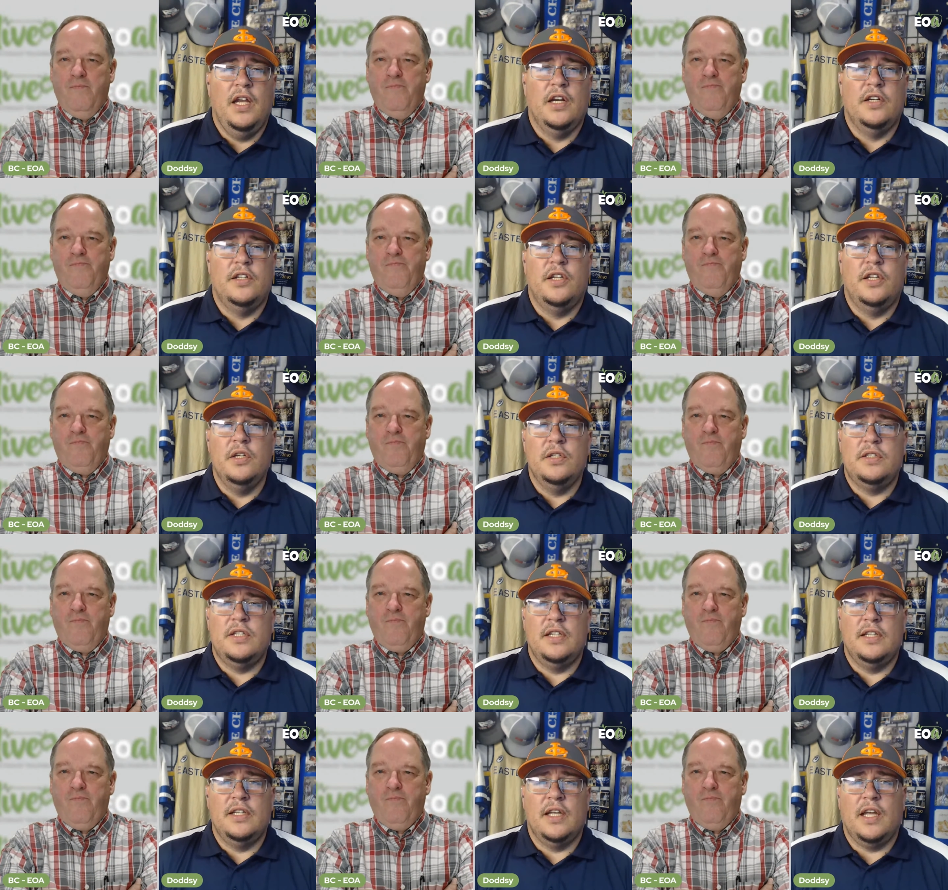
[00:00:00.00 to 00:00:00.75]

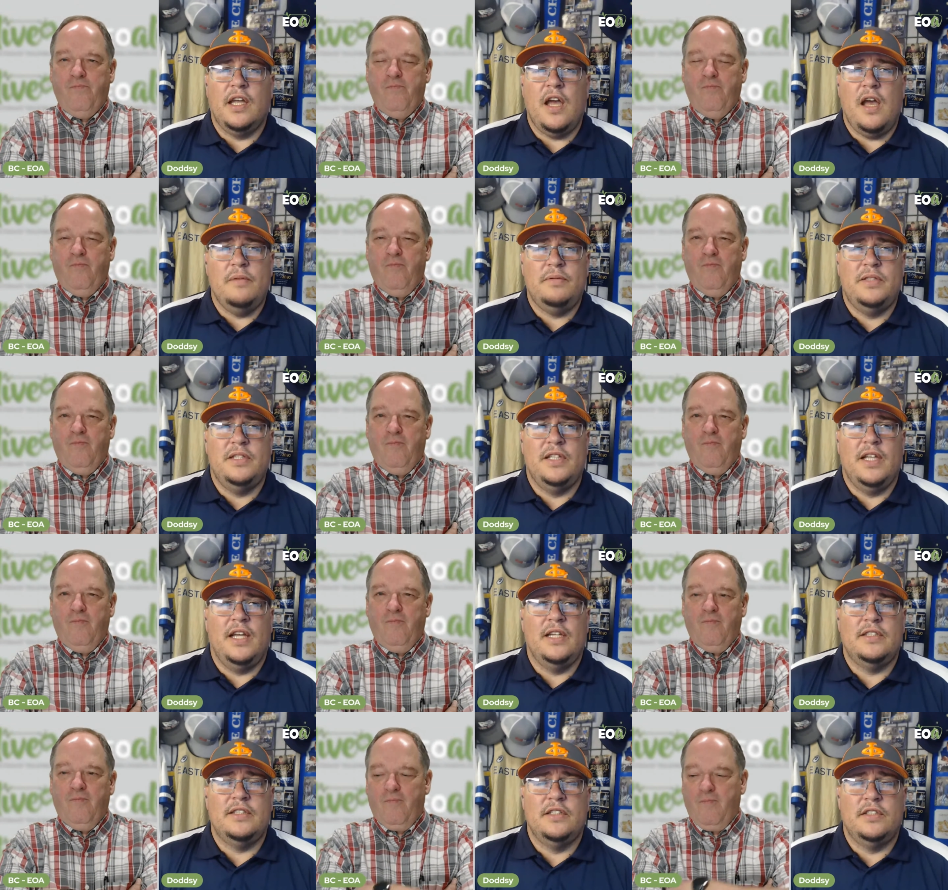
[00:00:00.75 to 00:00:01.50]
Speaker 1: introducing the
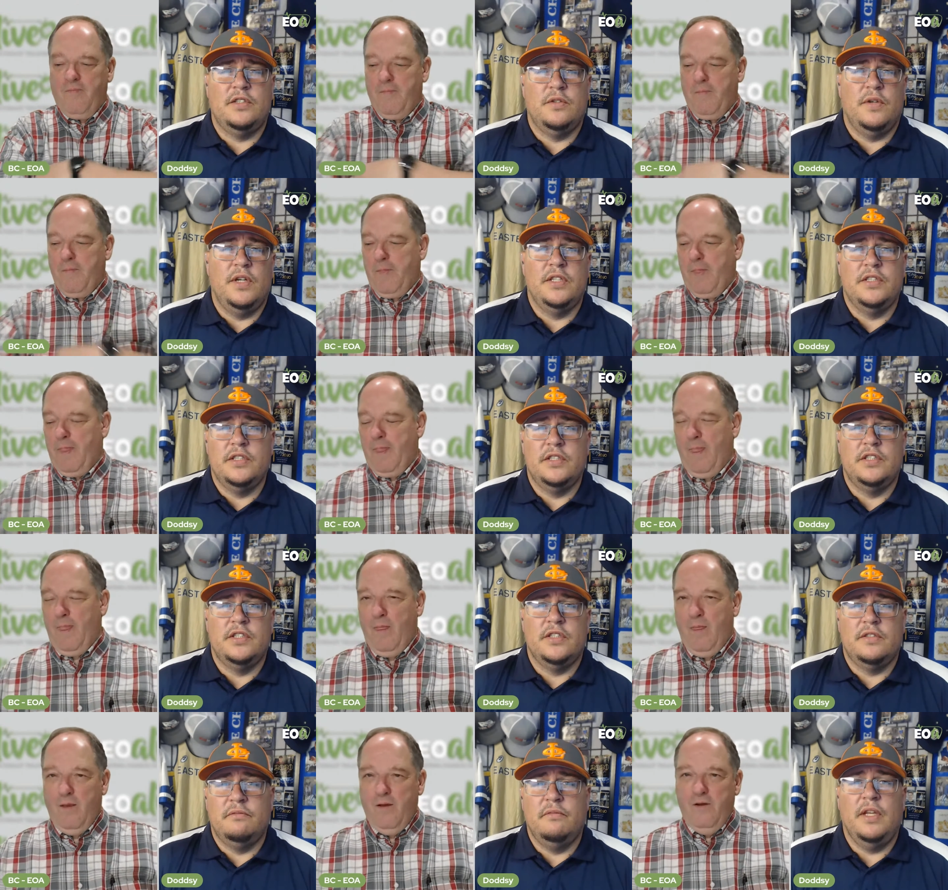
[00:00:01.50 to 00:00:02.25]
cops in that
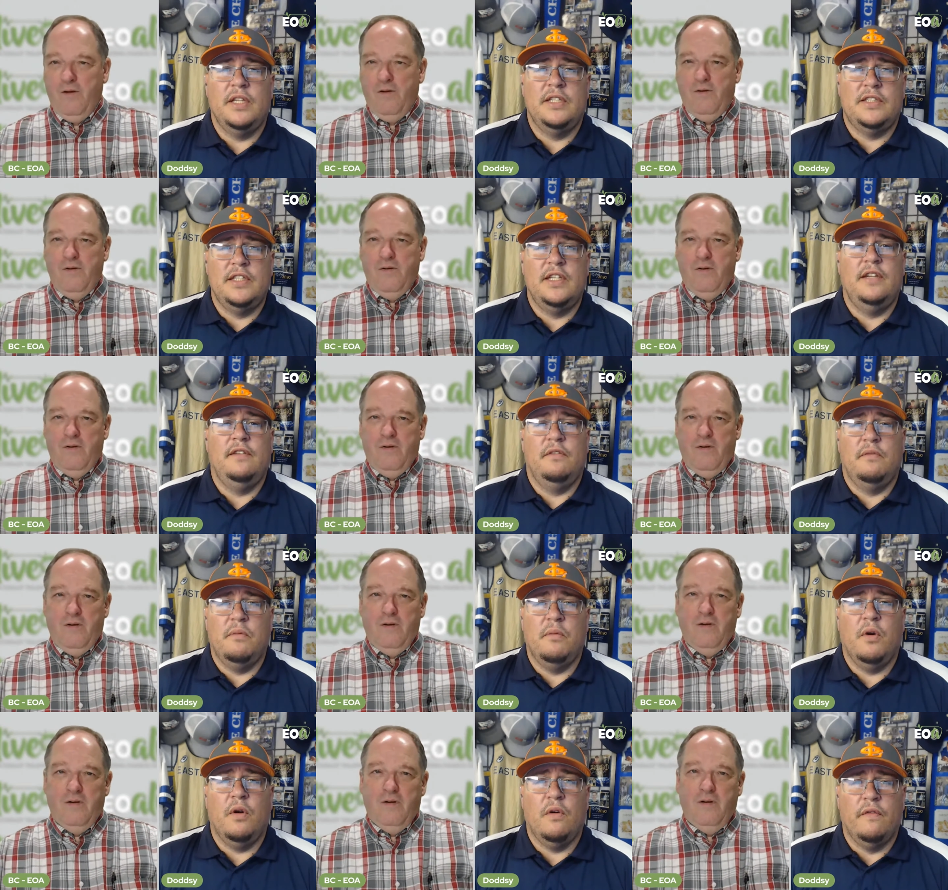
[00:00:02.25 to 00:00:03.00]
situation just makes
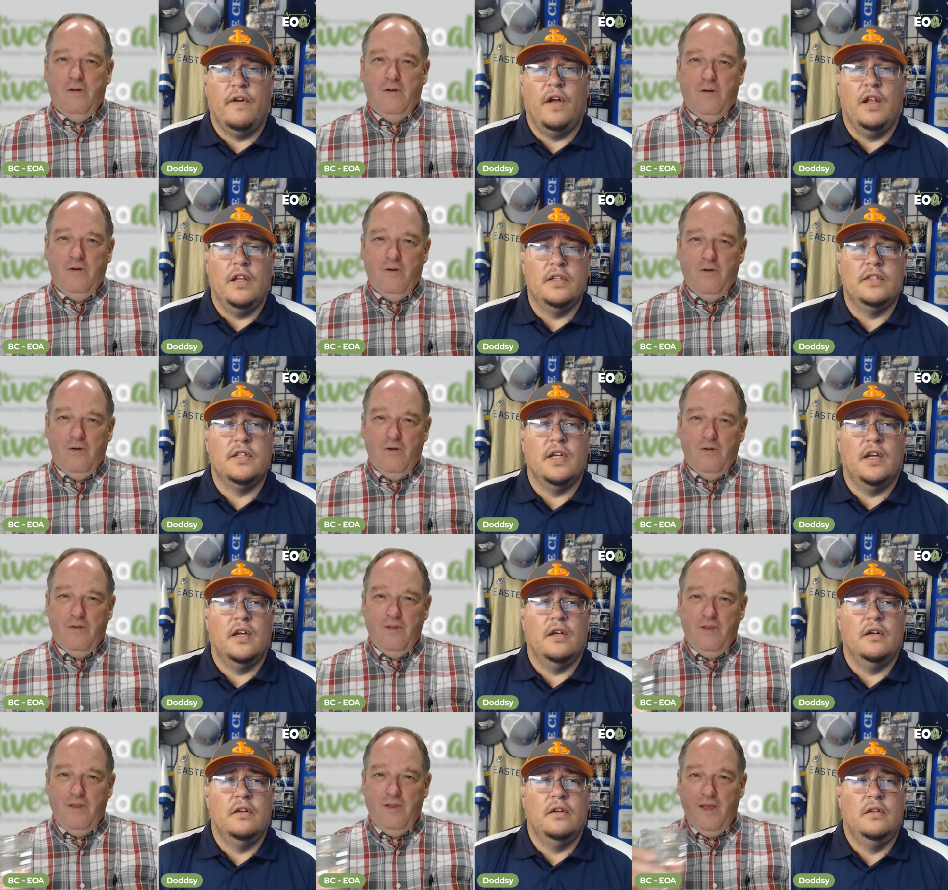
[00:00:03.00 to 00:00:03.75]
it even more
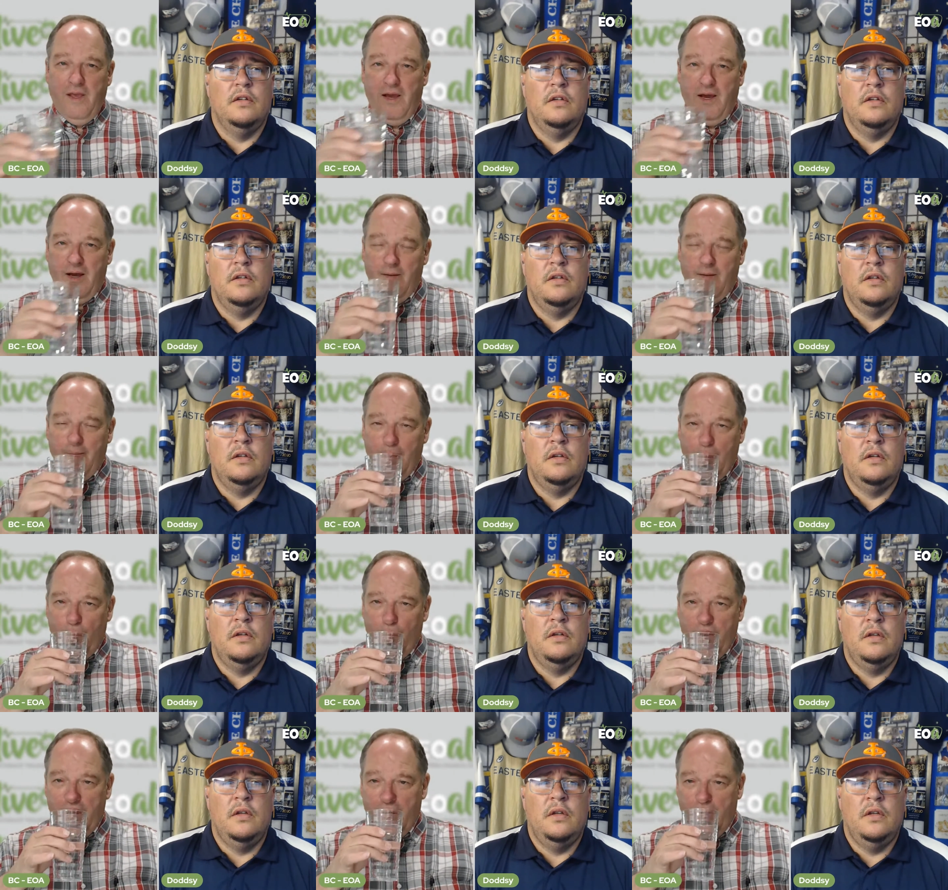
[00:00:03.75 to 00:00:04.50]
volatile.
Speaker 2: Yeah.
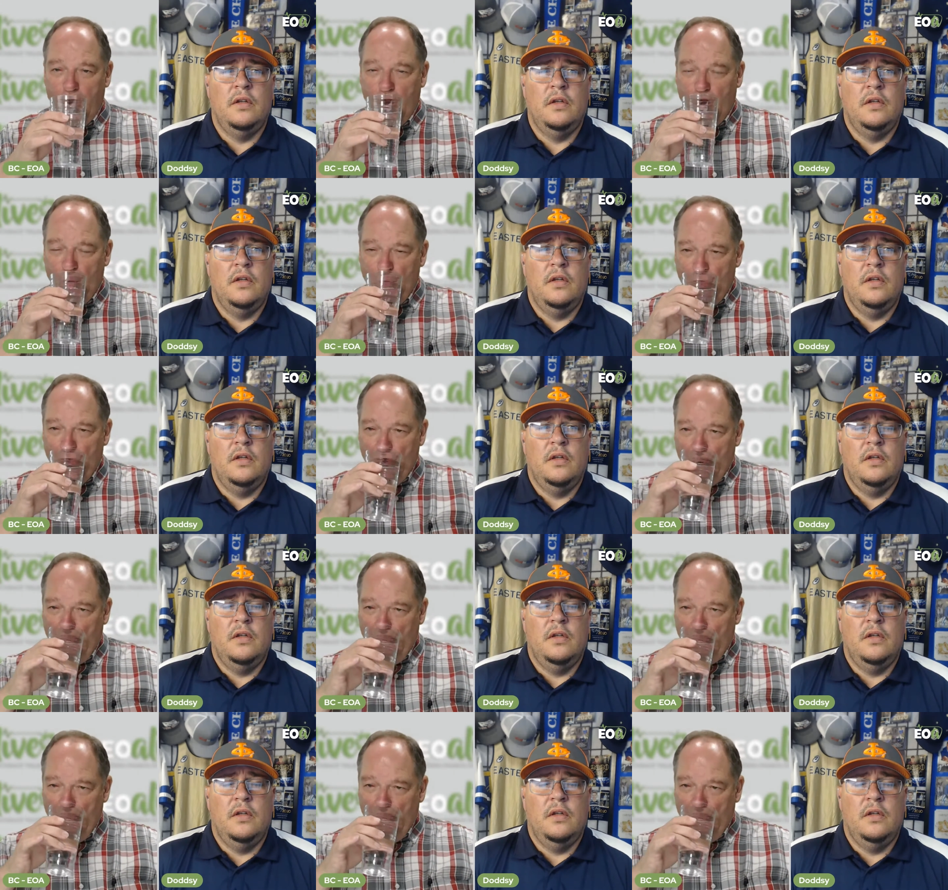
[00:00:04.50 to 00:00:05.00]
Well,